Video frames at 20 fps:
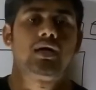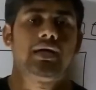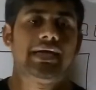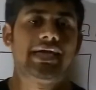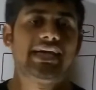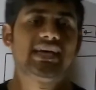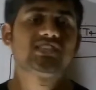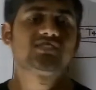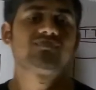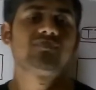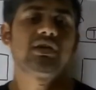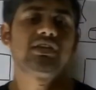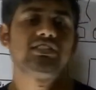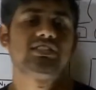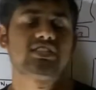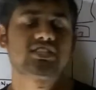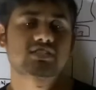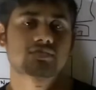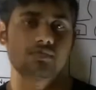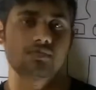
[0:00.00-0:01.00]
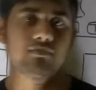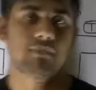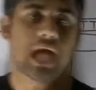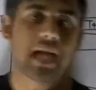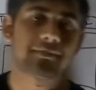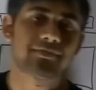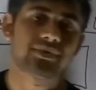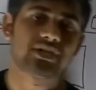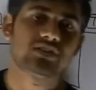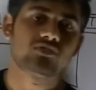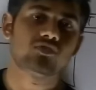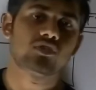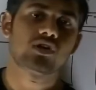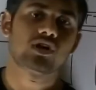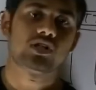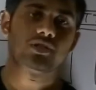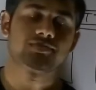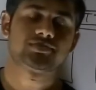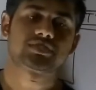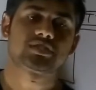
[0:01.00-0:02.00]
as this map
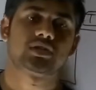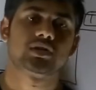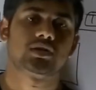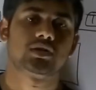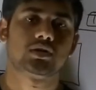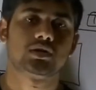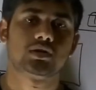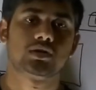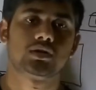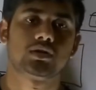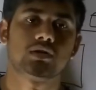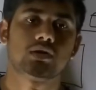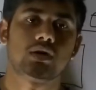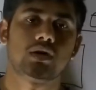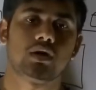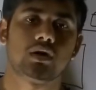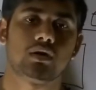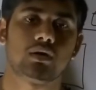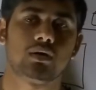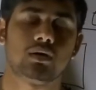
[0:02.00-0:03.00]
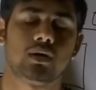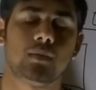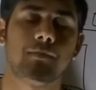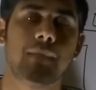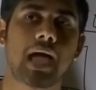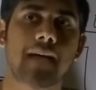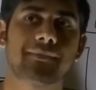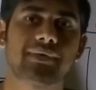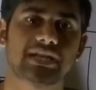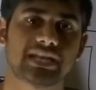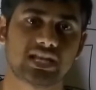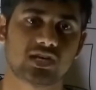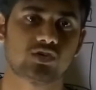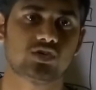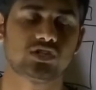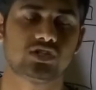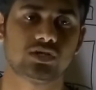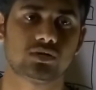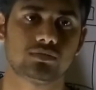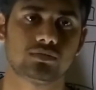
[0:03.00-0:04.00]
involves mapper
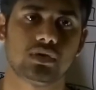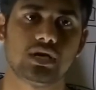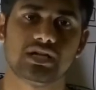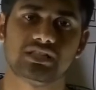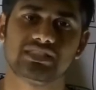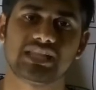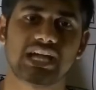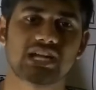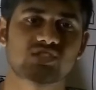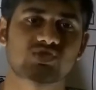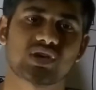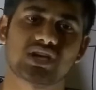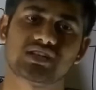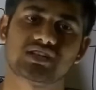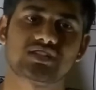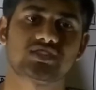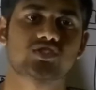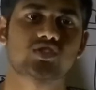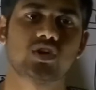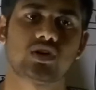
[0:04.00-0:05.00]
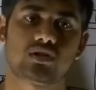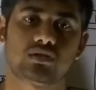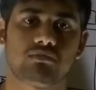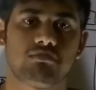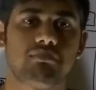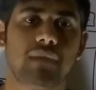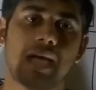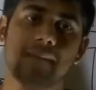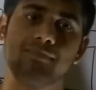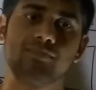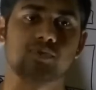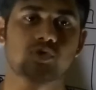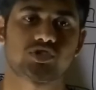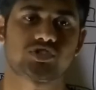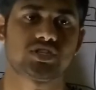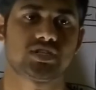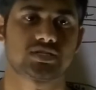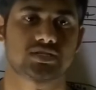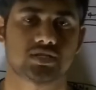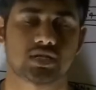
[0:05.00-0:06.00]
algorithm, that's why it is called map
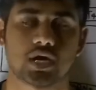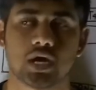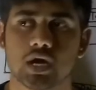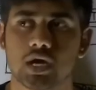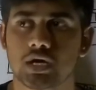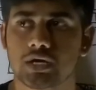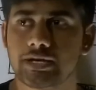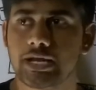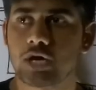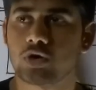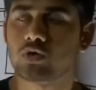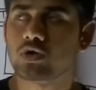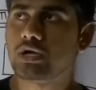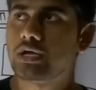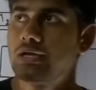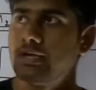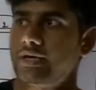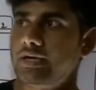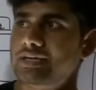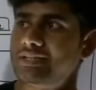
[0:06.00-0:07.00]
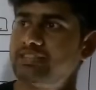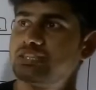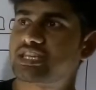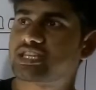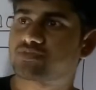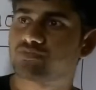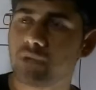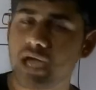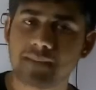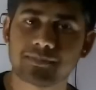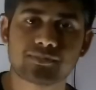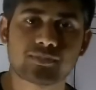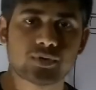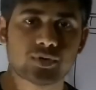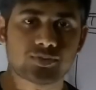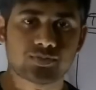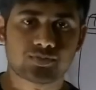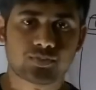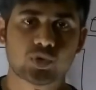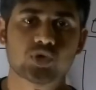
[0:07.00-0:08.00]
process. Now in this map
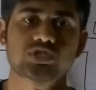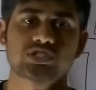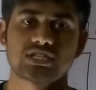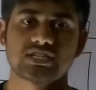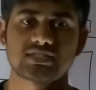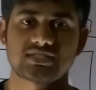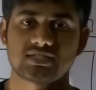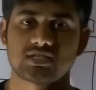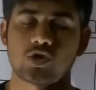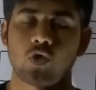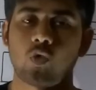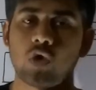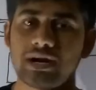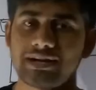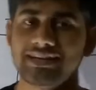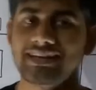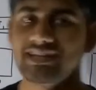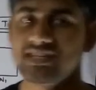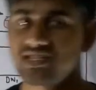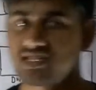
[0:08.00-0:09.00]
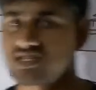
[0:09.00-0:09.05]
process, what is